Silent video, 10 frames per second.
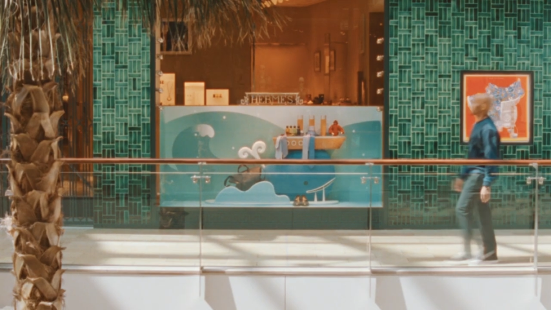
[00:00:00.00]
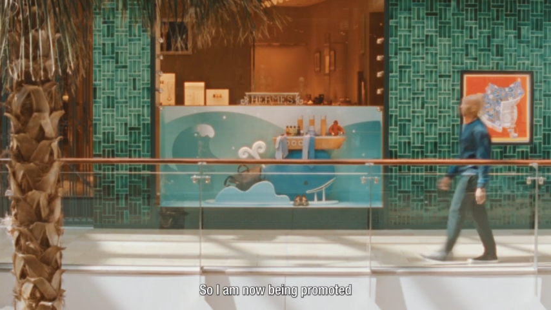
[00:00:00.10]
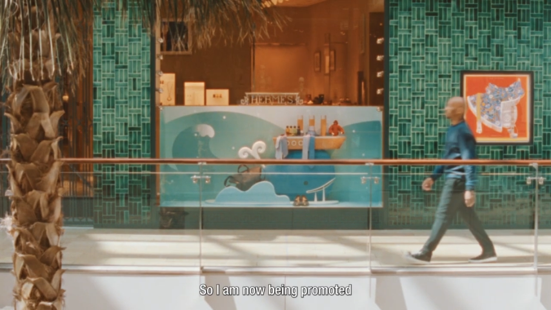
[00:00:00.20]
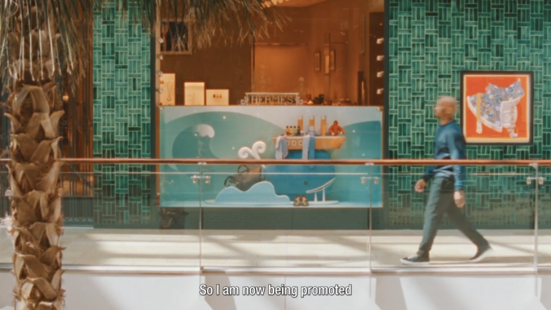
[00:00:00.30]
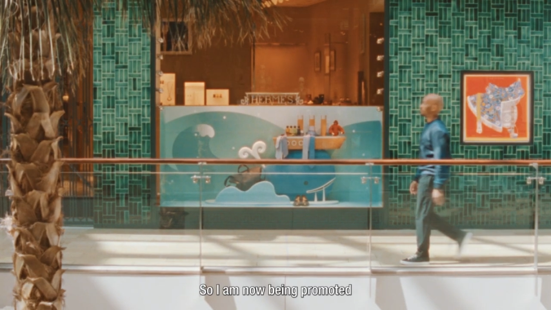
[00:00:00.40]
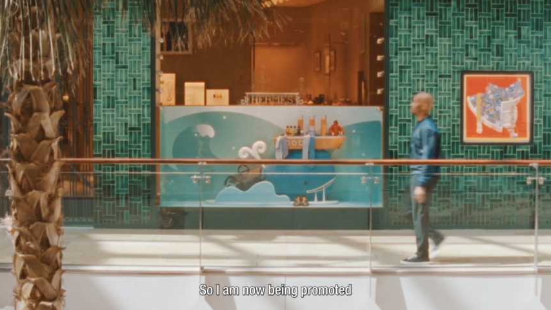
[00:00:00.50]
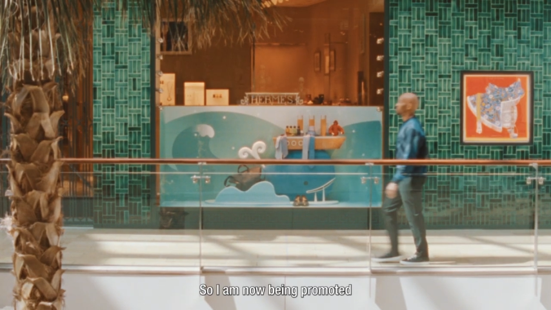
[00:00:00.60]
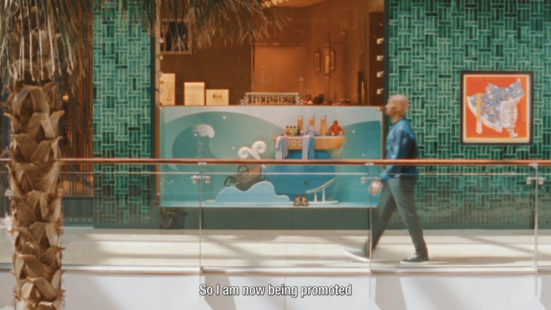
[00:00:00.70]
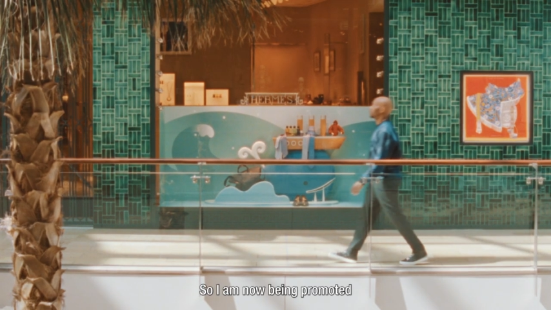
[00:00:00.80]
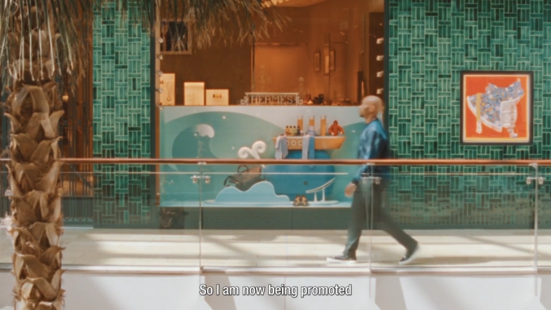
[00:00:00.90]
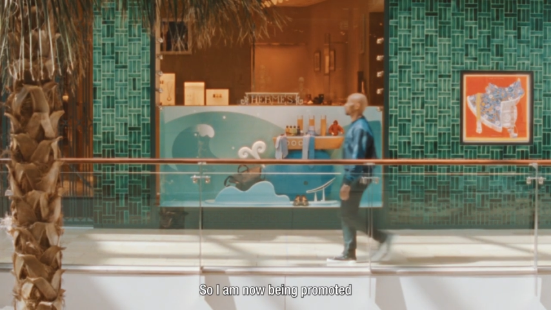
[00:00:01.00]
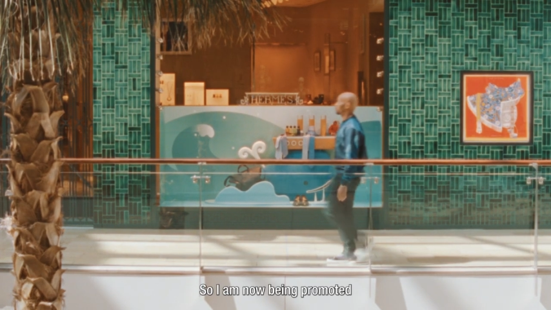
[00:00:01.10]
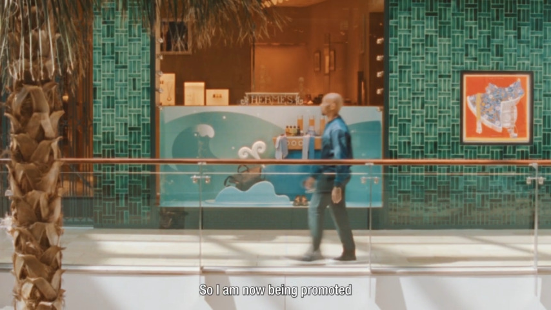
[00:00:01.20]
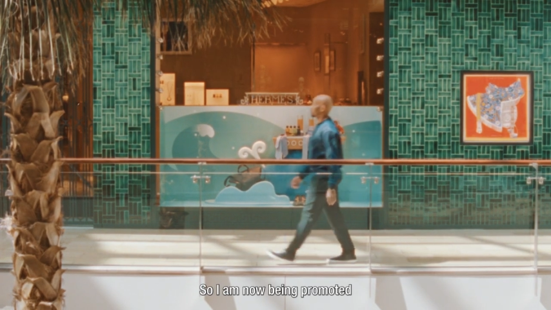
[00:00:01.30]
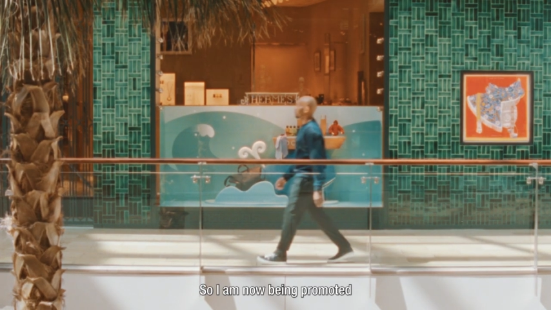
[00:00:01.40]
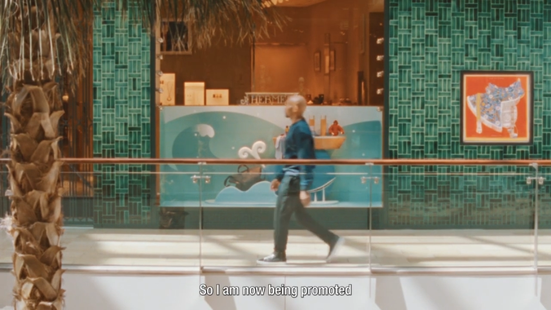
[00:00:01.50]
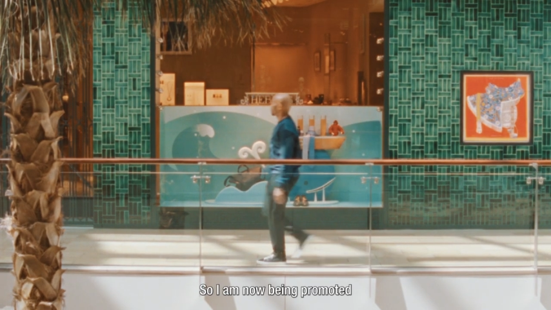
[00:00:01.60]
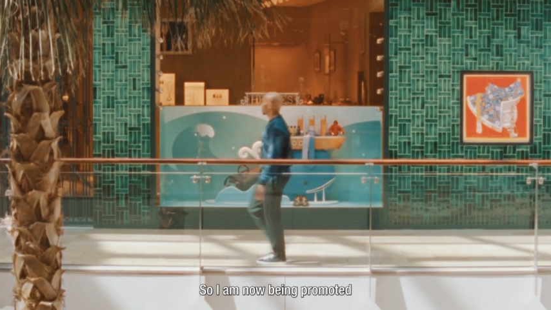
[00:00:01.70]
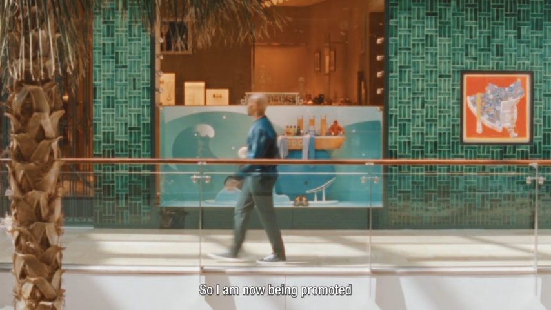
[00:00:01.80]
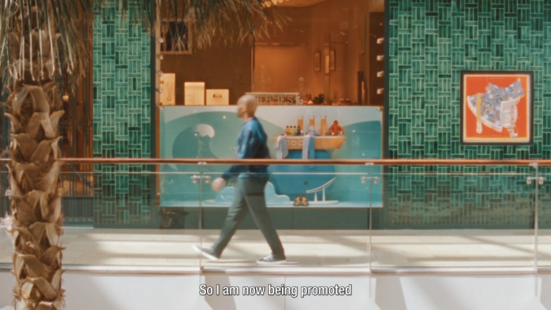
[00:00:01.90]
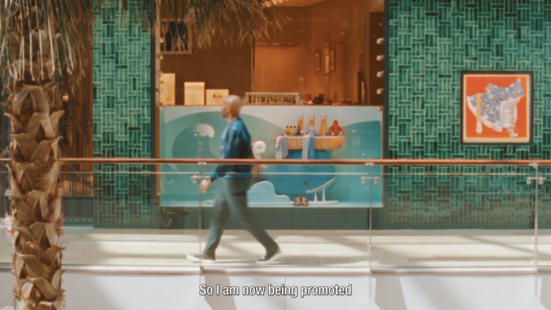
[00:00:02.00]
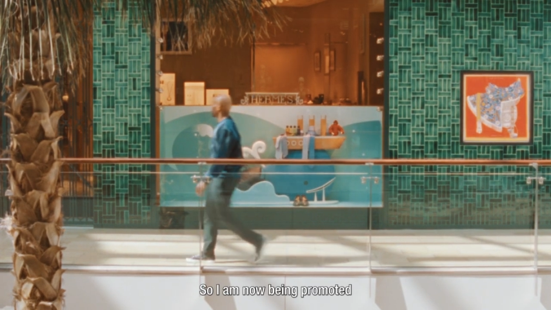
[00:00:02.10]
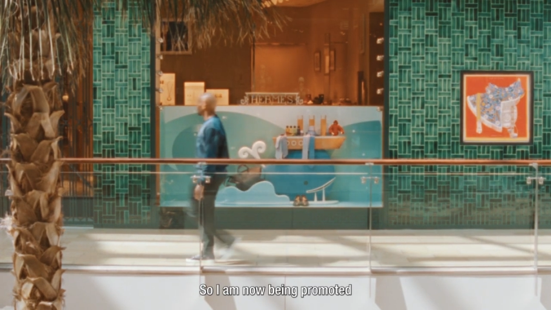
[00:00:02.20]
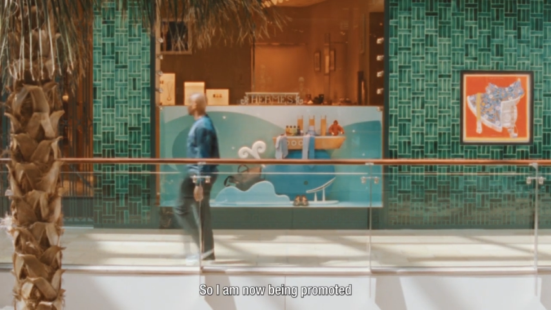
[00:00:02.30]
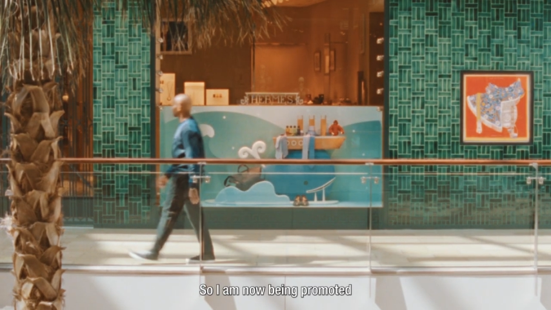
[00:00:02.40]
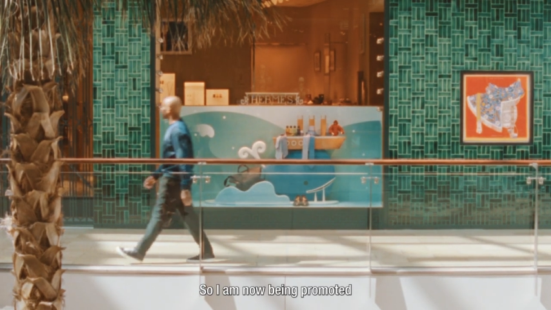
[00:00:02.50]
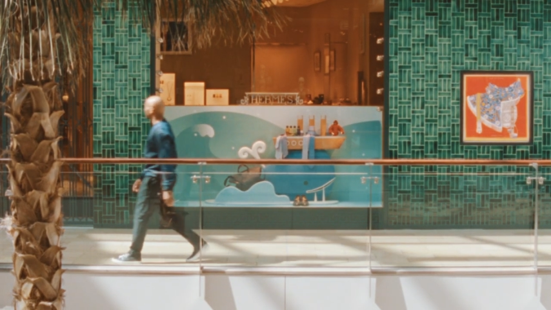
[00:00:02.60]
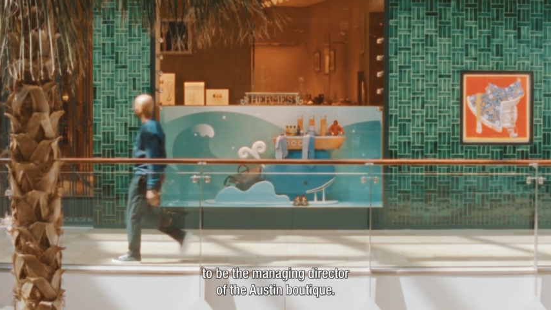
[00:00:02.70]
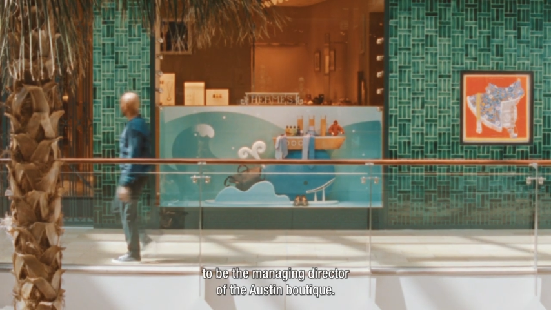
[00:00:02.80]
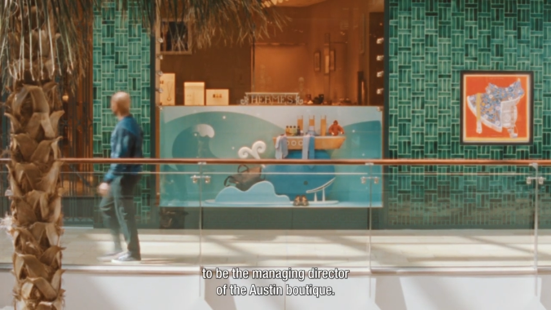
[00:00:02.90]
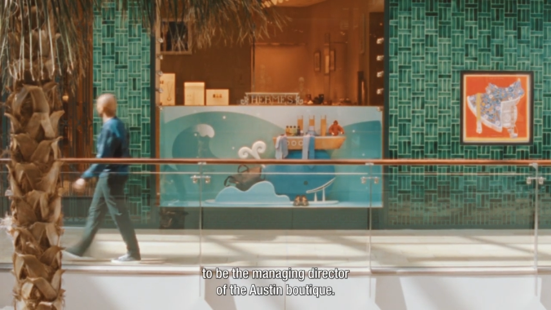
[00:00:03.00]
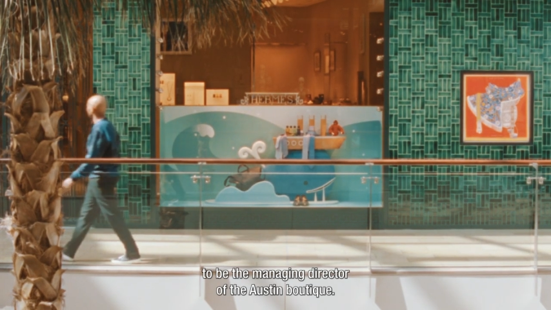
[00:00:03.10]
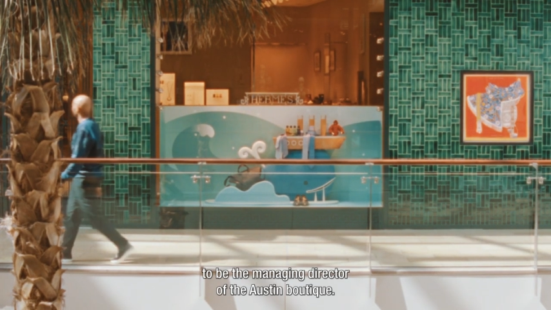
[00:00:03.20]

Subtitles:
No face is visible, so there are no lips to read.